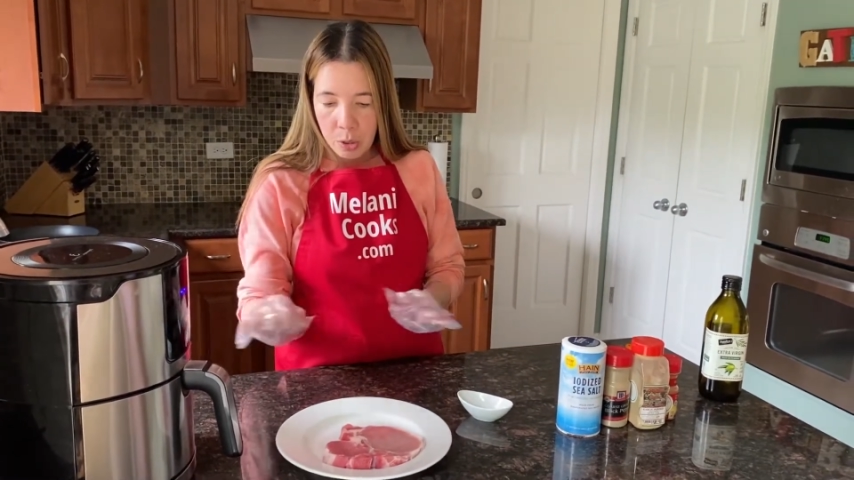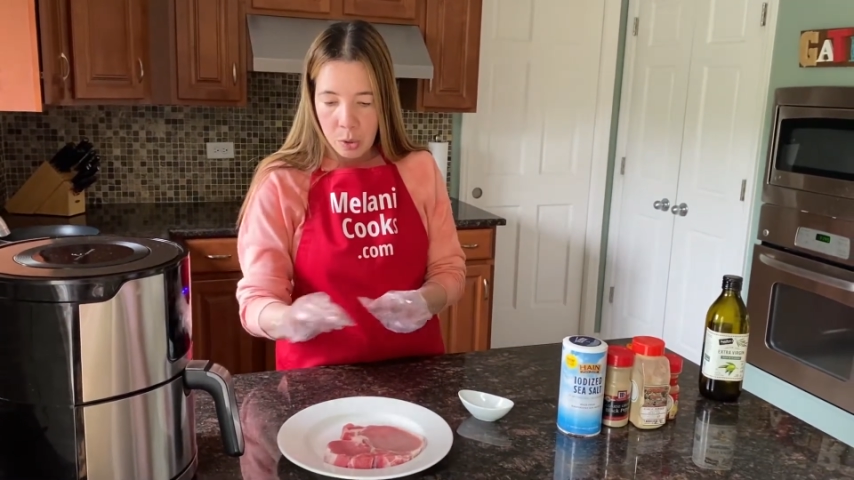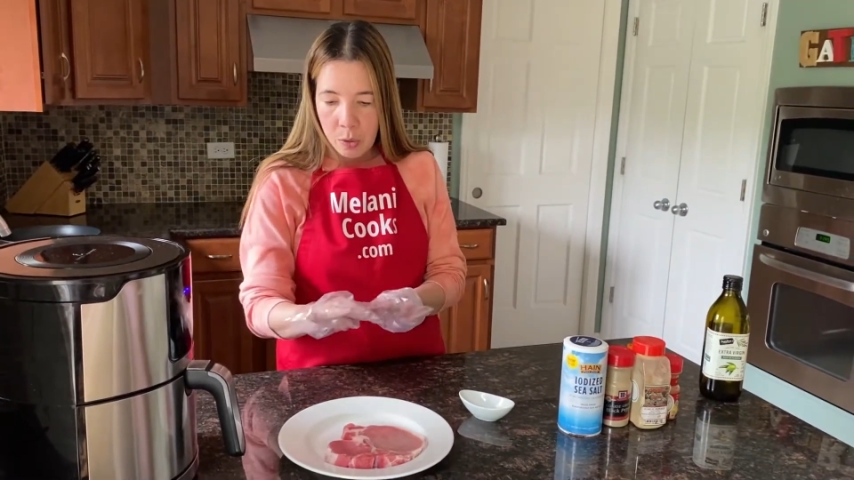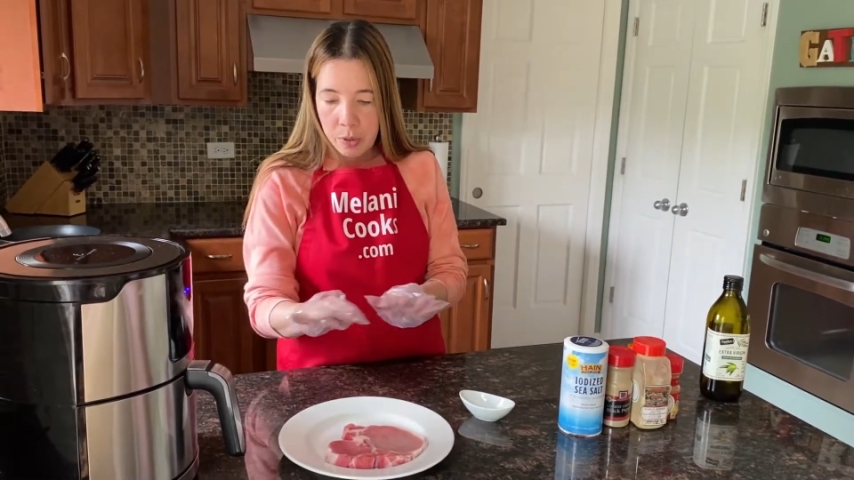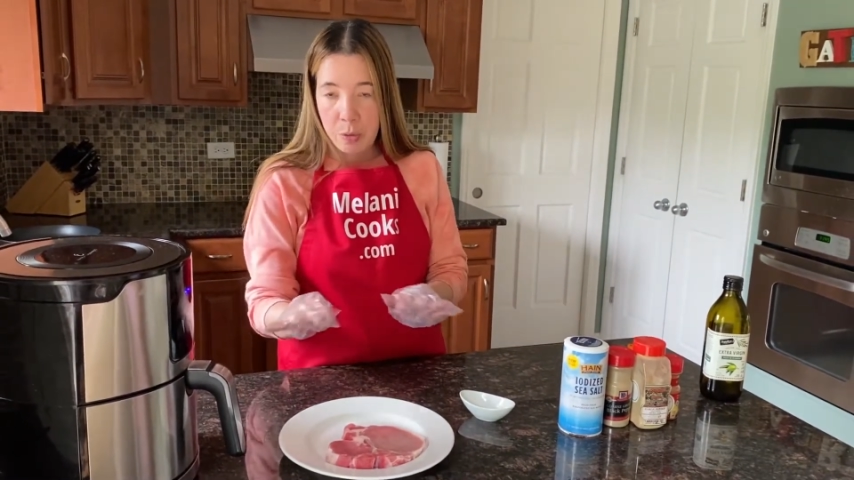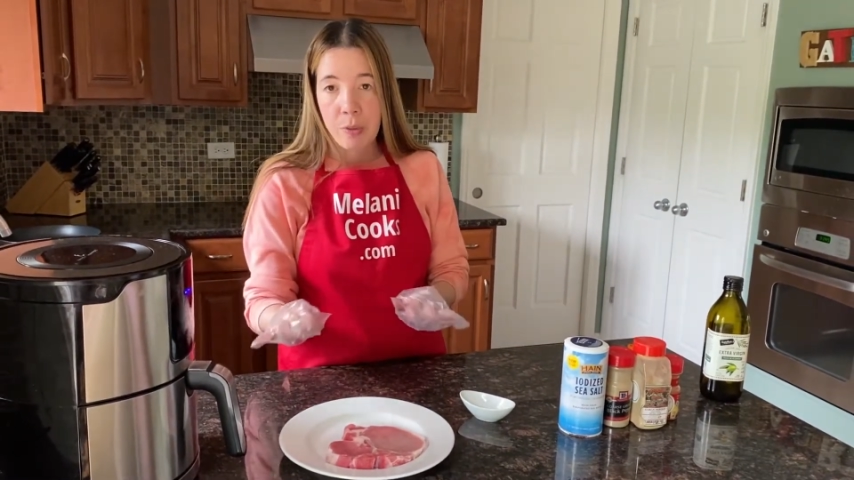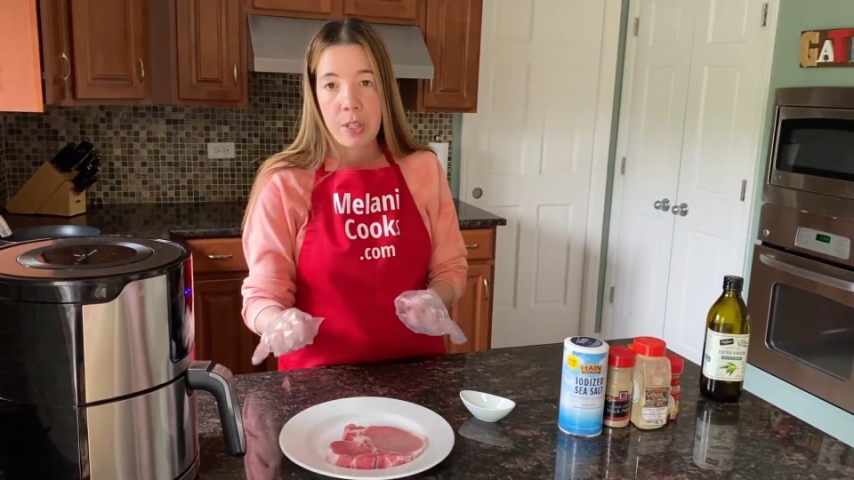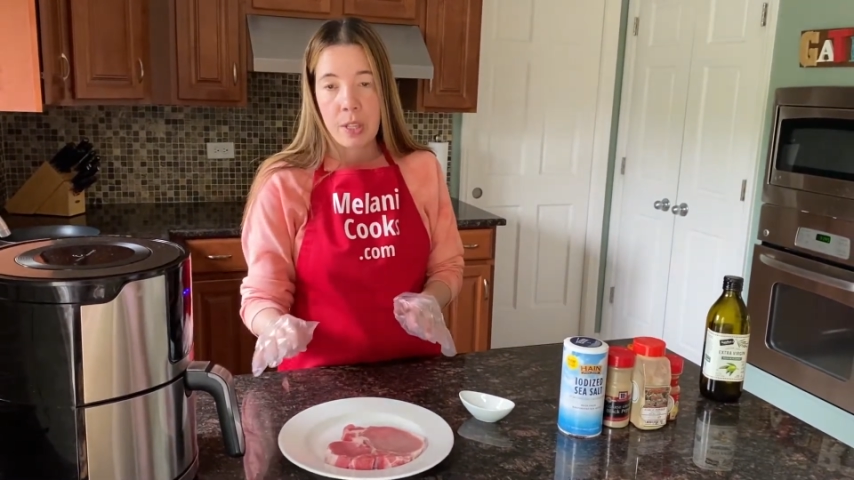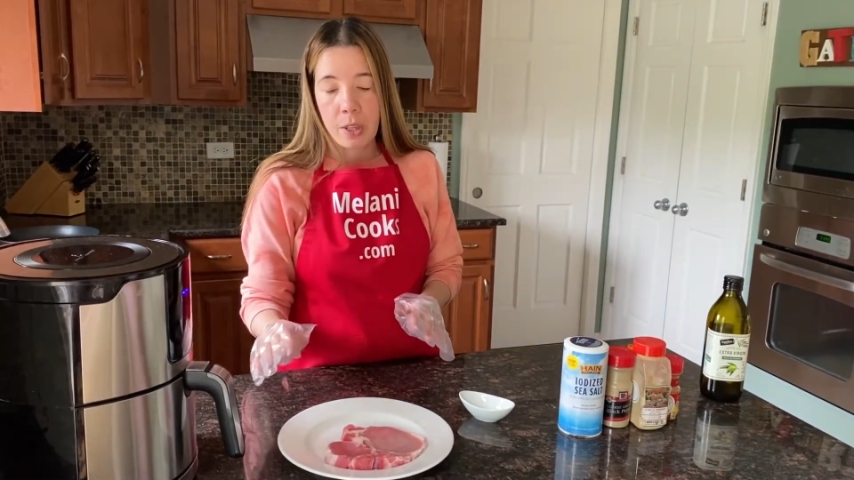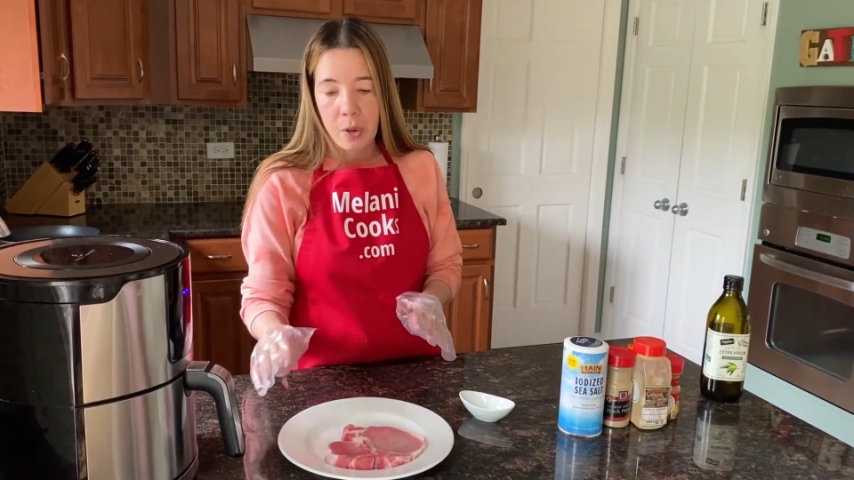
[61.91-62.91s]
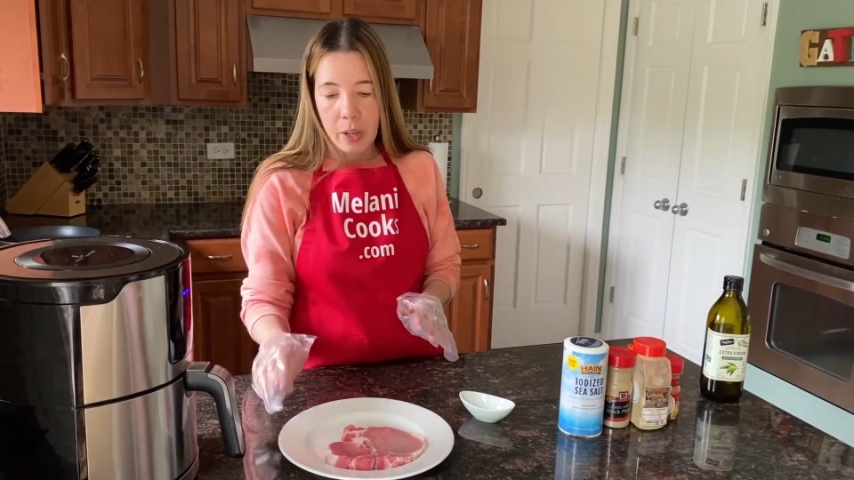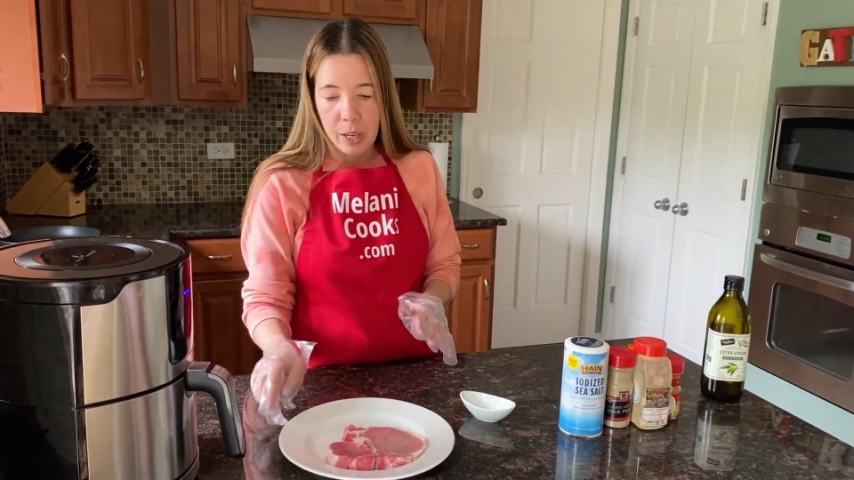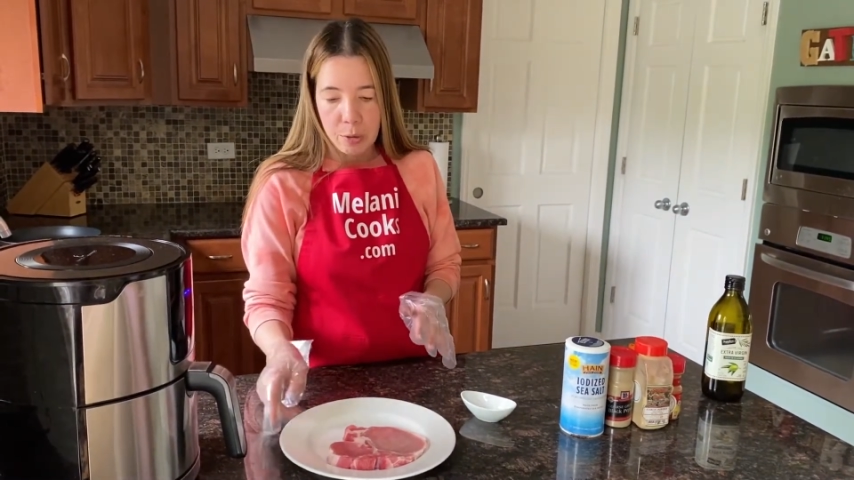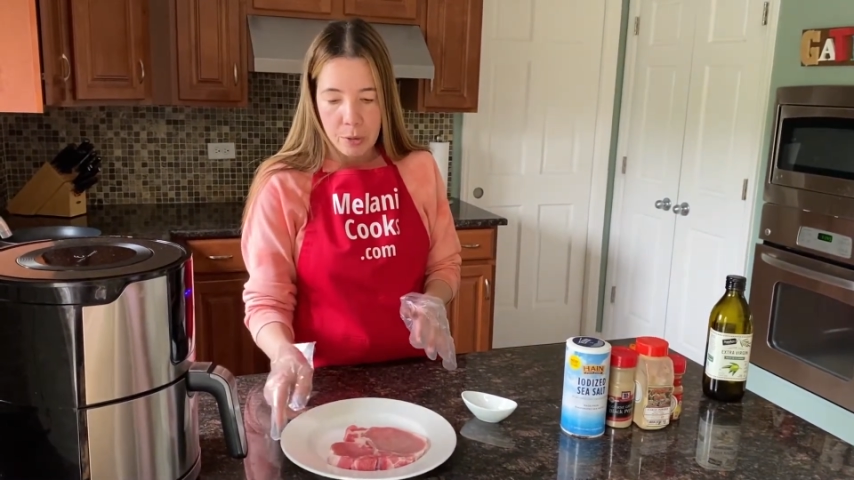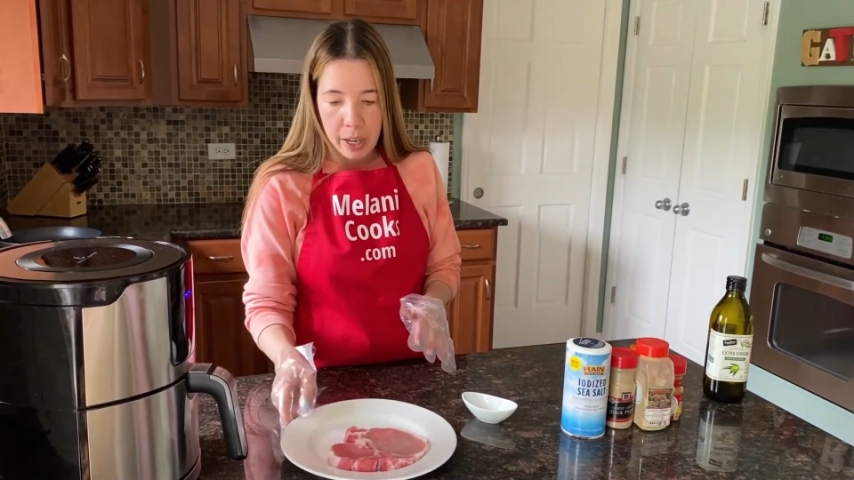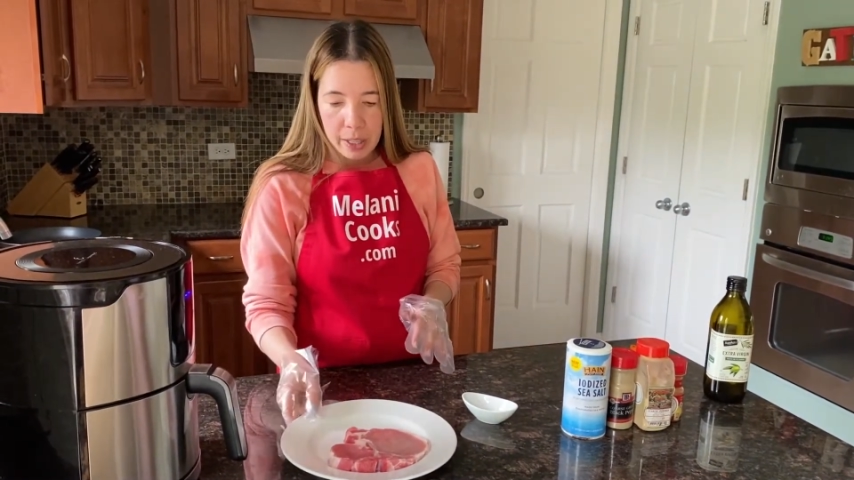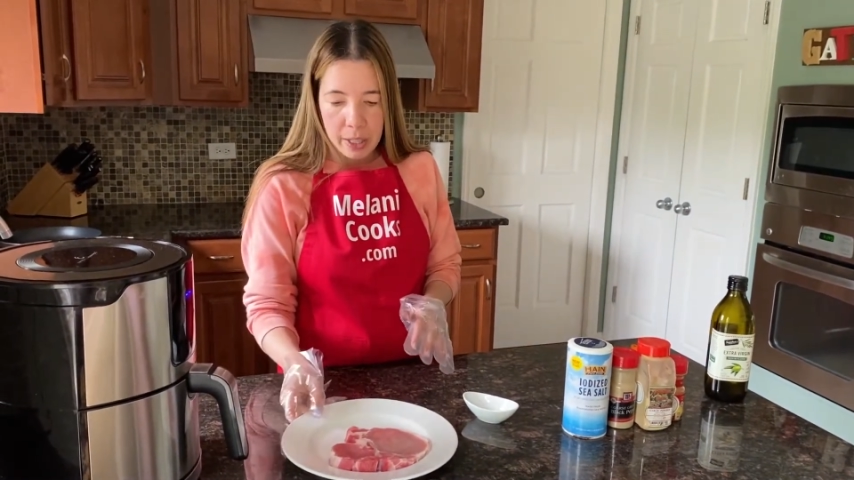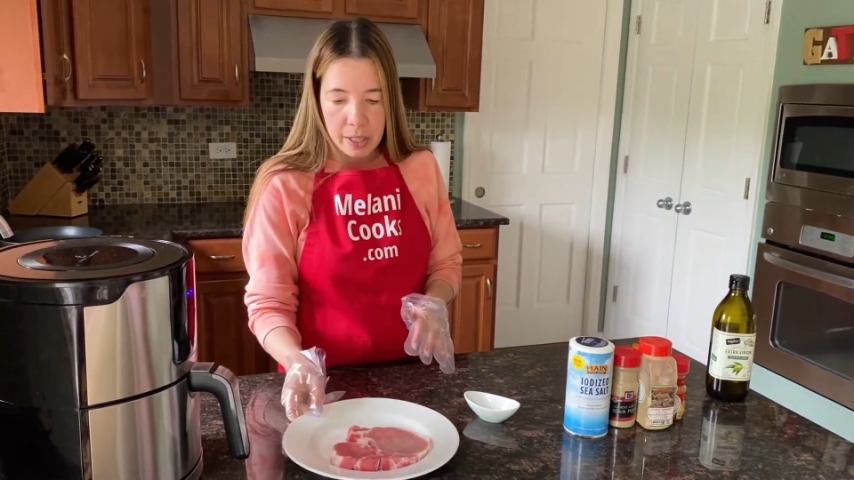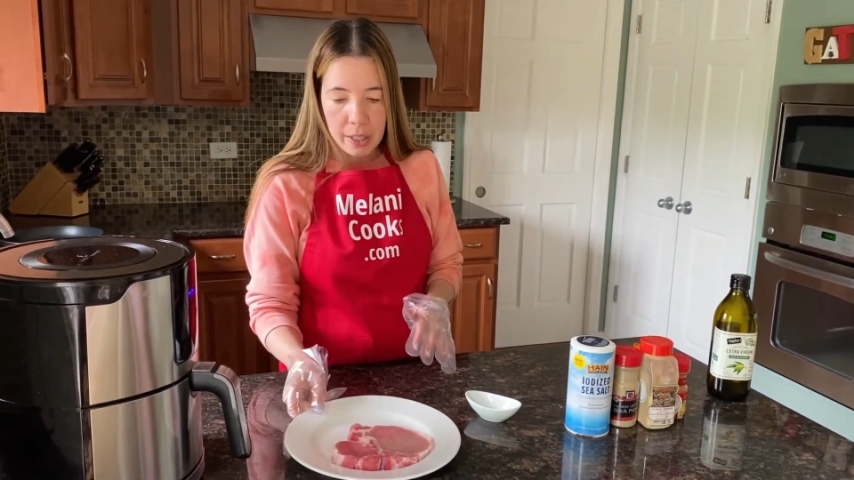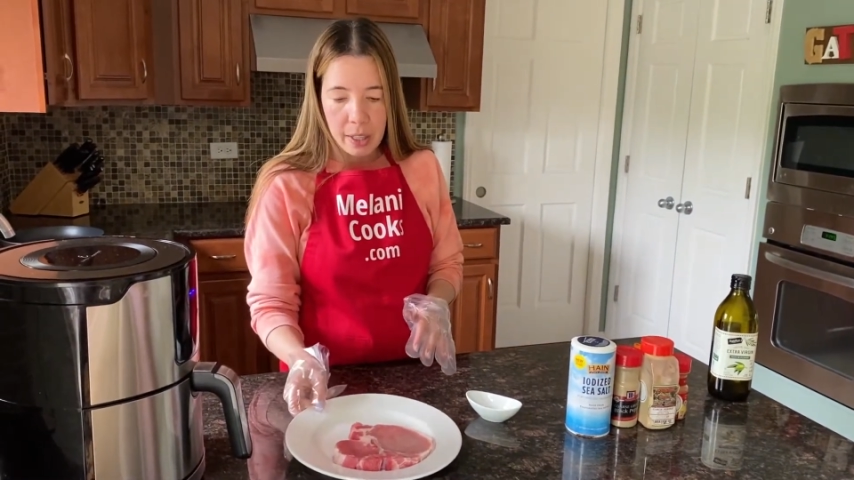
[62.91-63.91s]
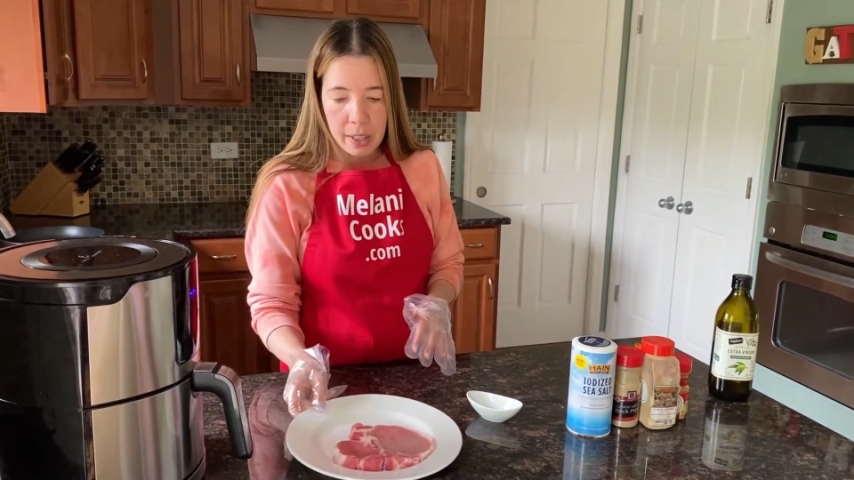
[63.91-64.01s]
two if it fits in your air fryer in a single